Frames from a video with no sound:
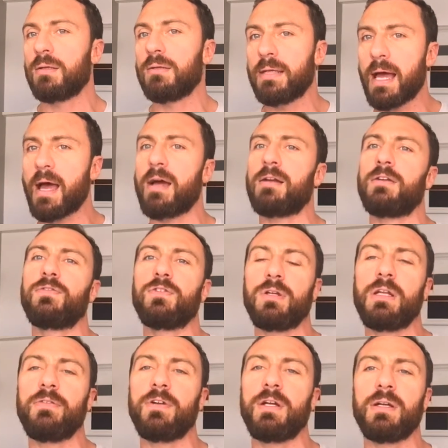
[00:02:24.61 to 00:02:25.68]
than if you
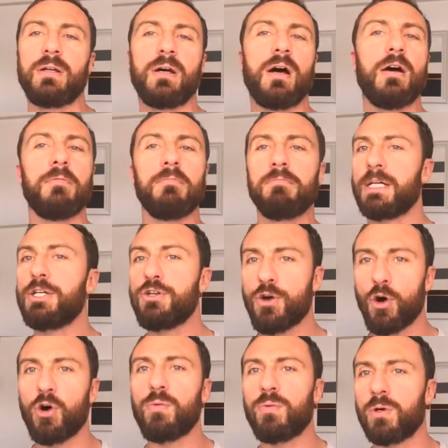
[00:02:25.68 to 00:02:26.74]
leave it in an
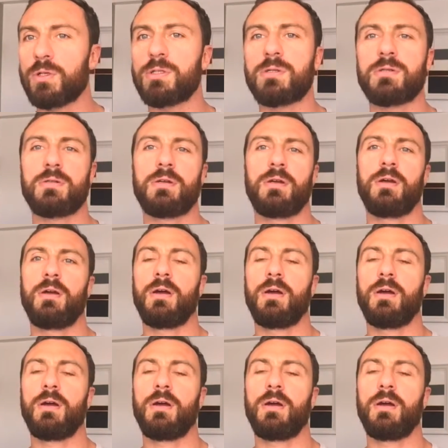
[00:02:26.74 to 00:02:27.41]
enormous